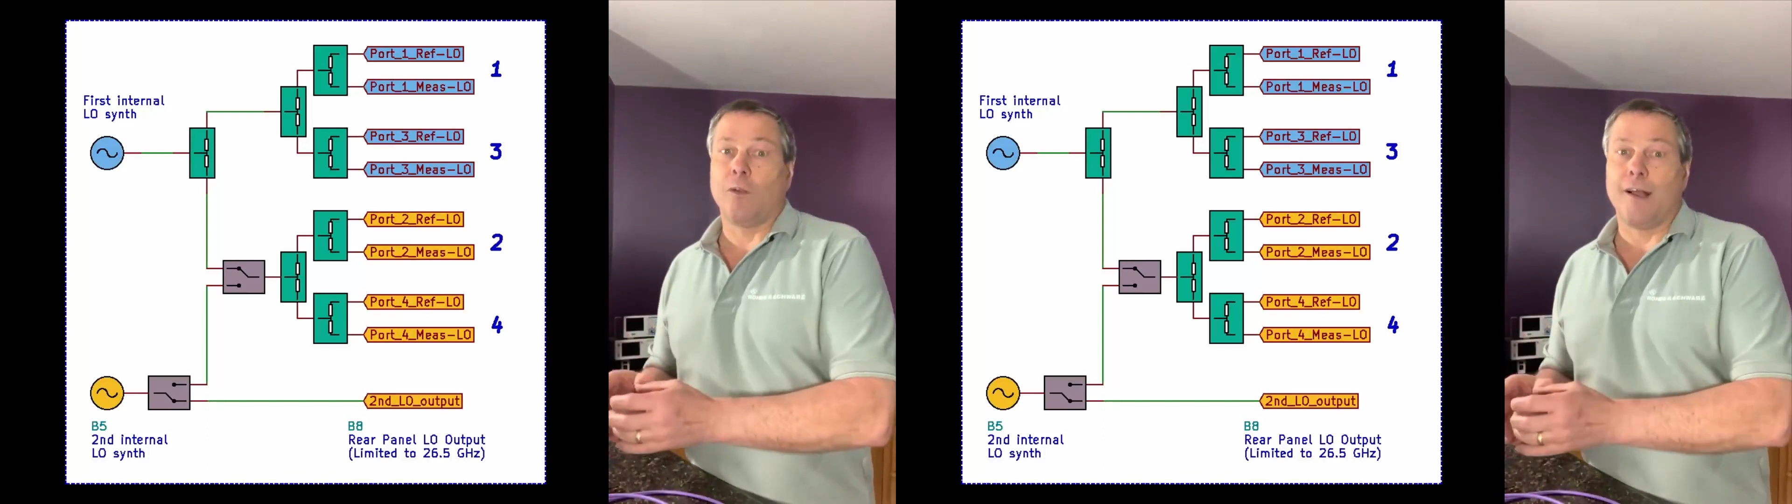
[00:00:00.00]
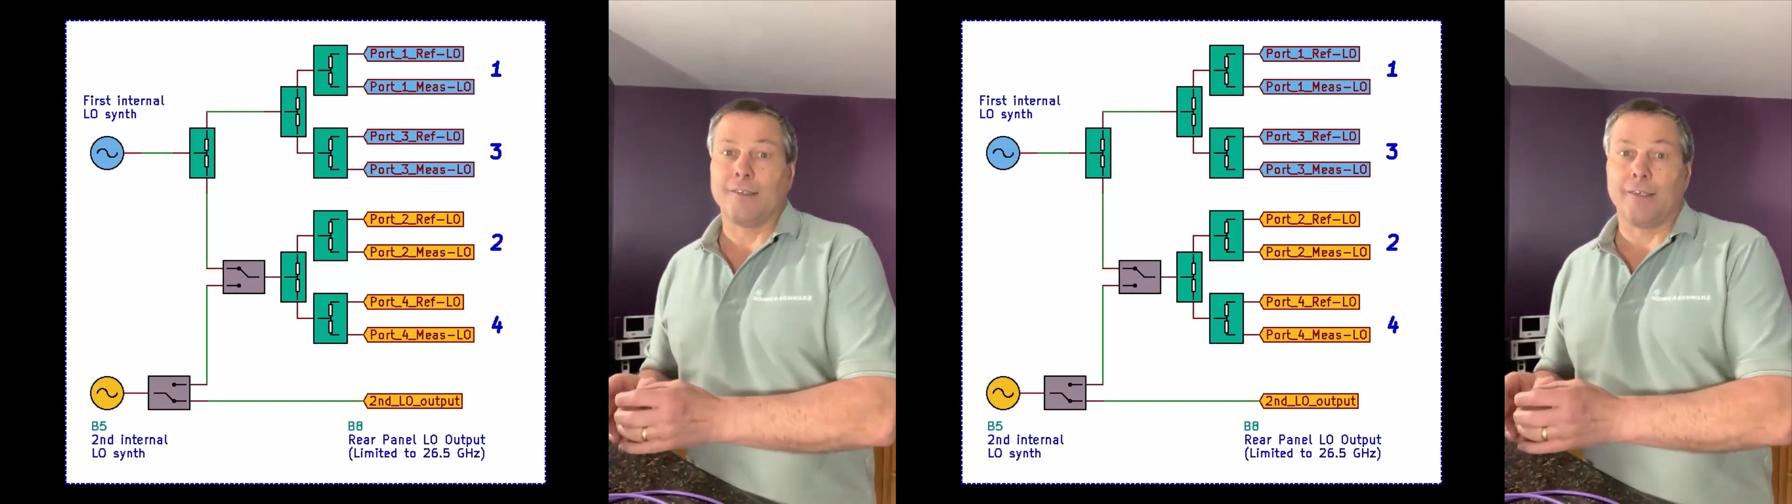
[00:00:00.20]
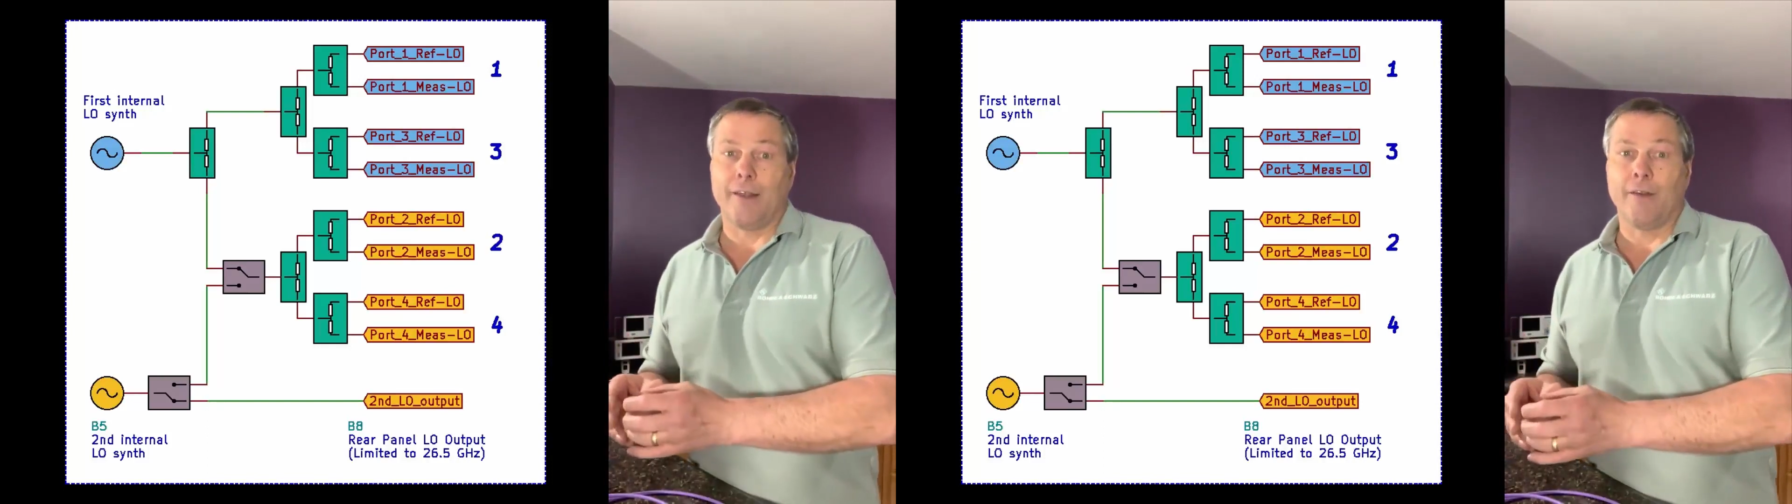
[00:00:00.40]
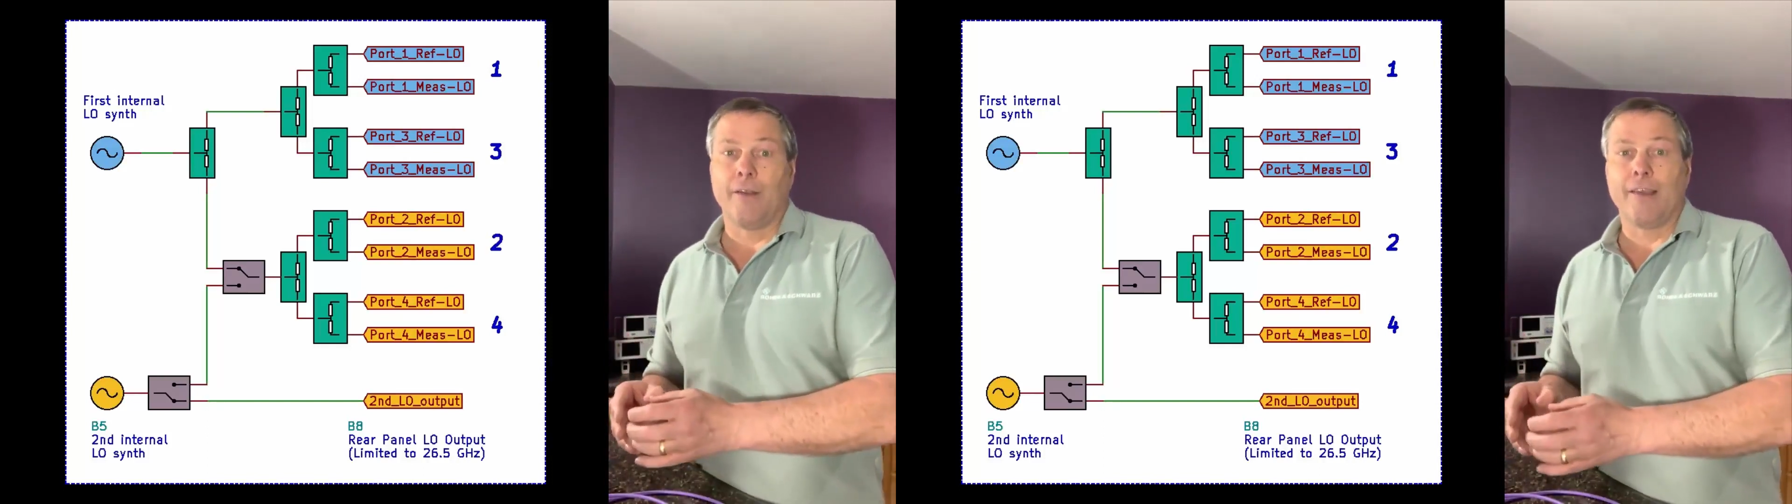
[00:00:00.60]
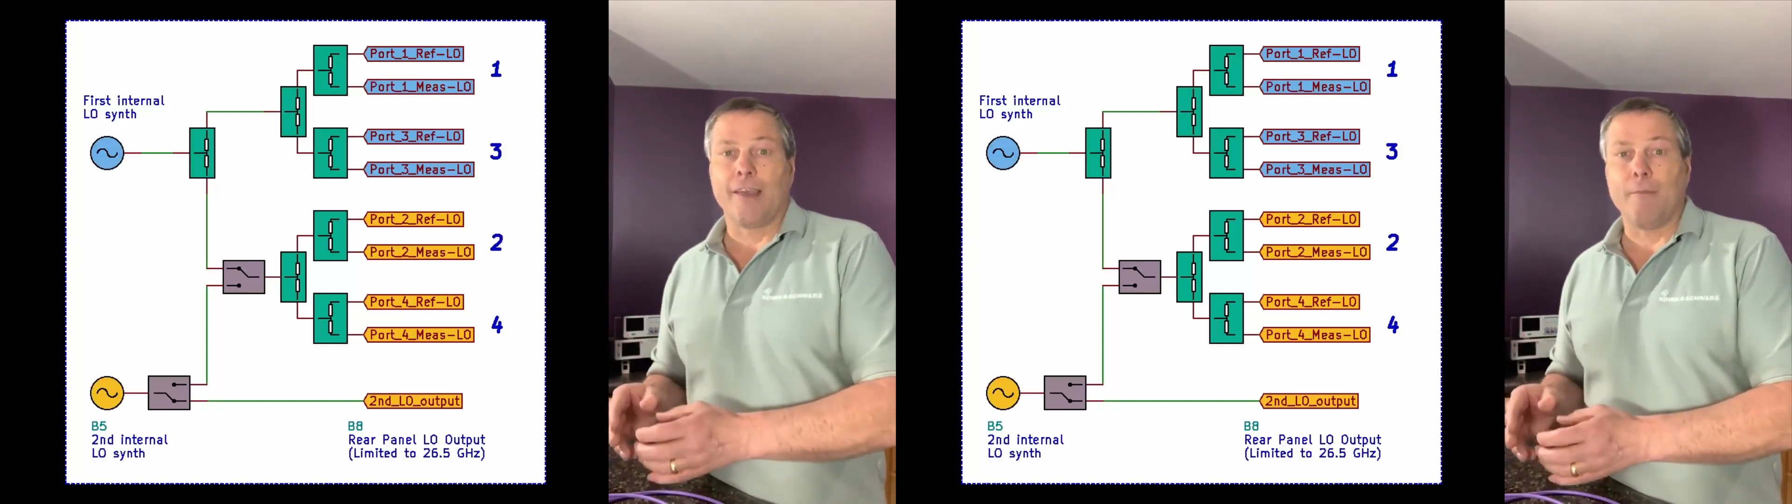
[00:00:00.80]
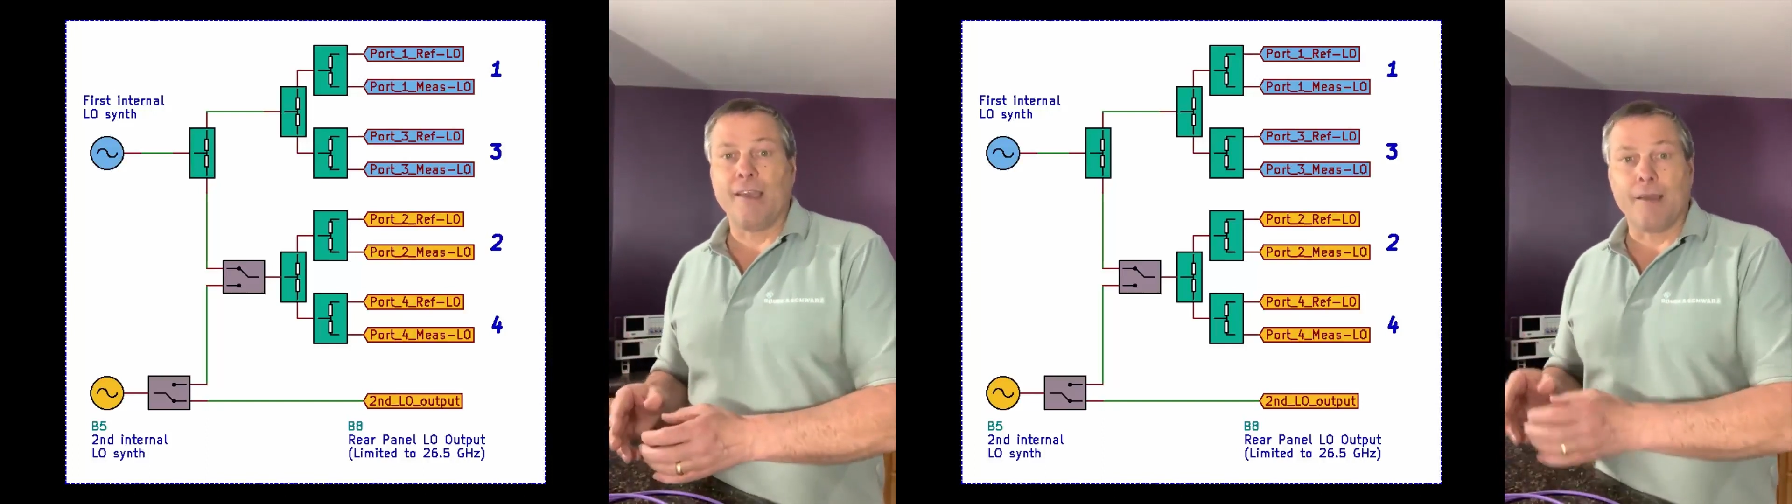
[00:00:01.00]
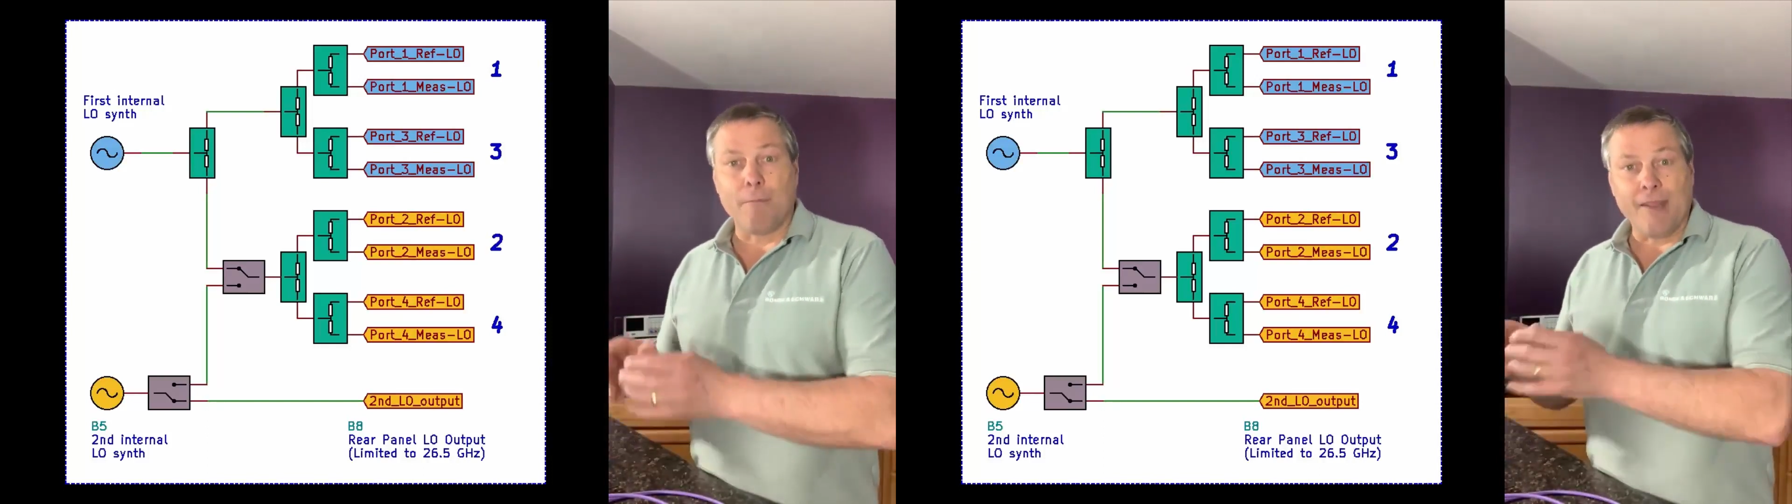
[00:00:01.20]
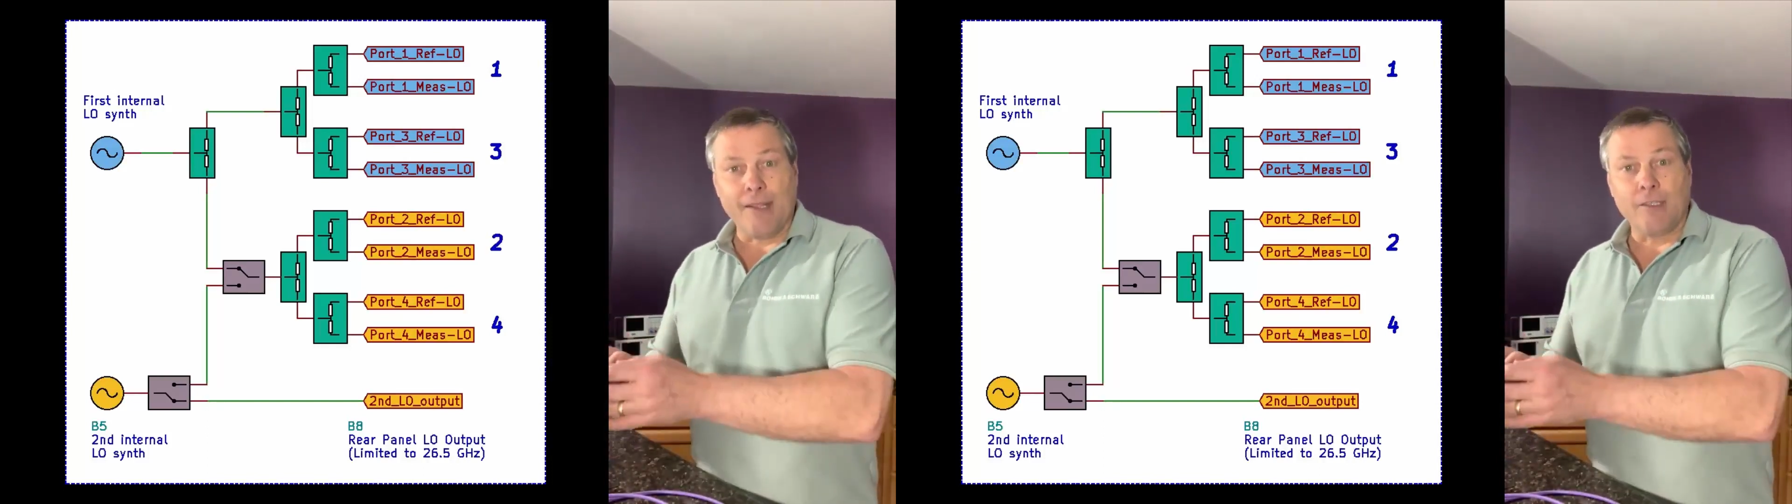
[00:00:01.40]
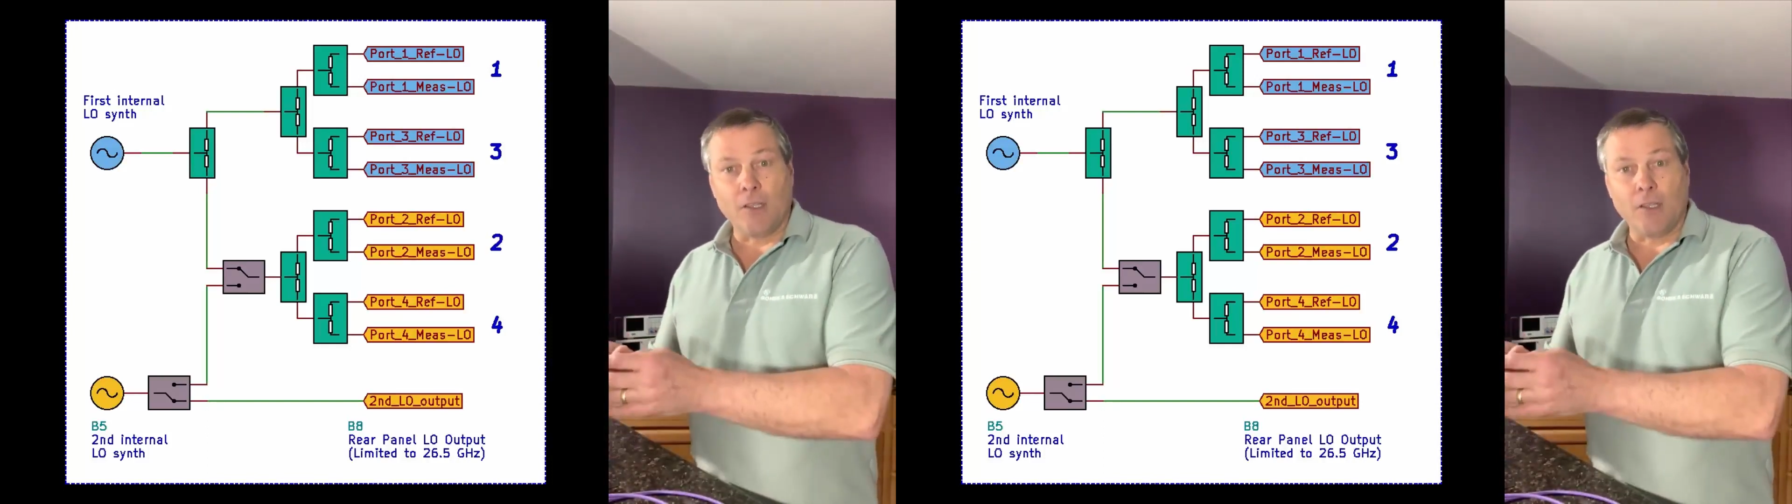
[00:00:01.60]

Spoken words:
oscillator can be committed to